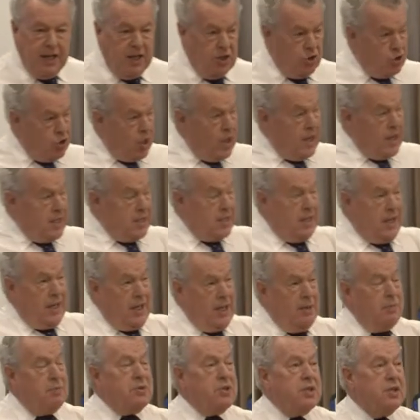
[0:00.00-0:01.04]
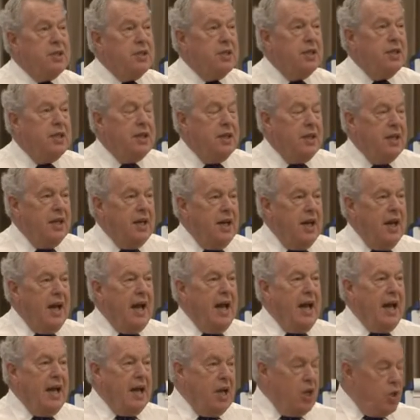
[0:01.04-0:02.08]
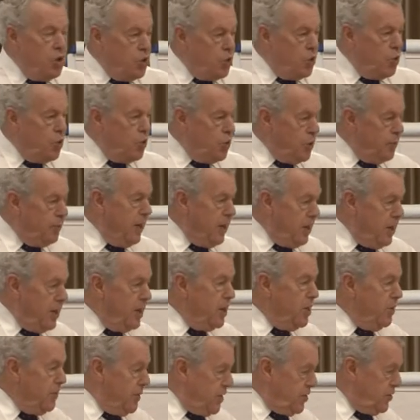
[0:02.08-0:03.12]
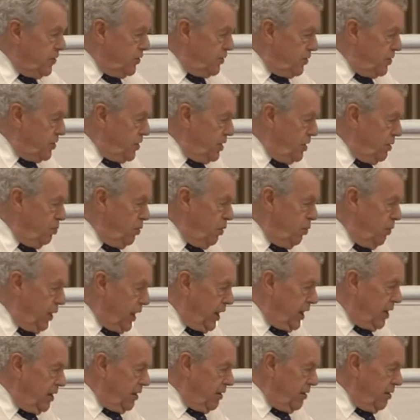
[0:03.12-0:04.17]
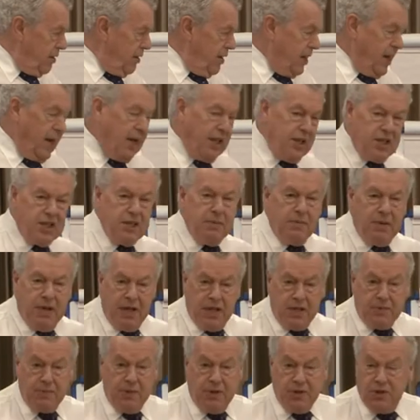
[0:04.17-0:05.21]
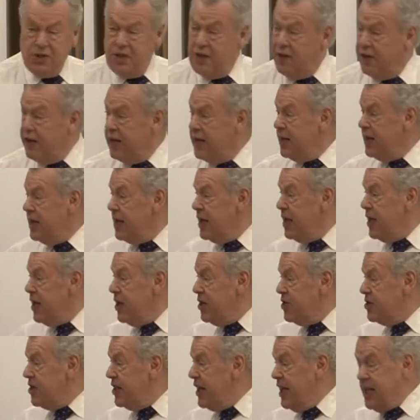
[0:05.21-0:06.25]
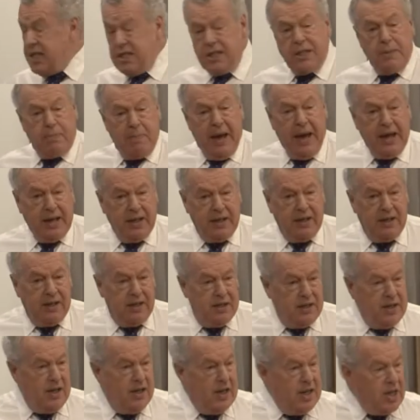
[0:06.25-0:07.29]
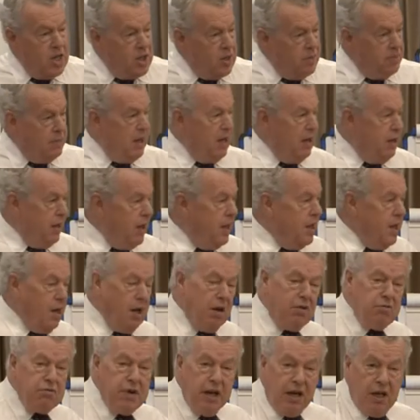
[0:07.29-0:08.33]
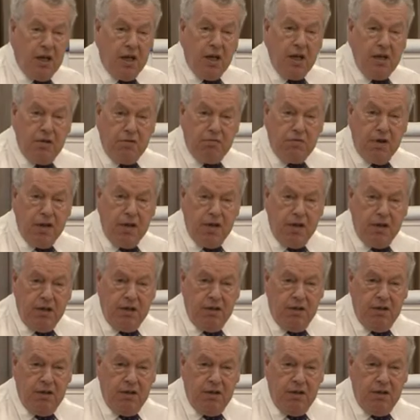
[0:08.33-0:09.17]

the triceps, and all the perineal muscles were weak, and the tibialis posterior. So that's the pattern. Now, he could be a runner. Are you a runner?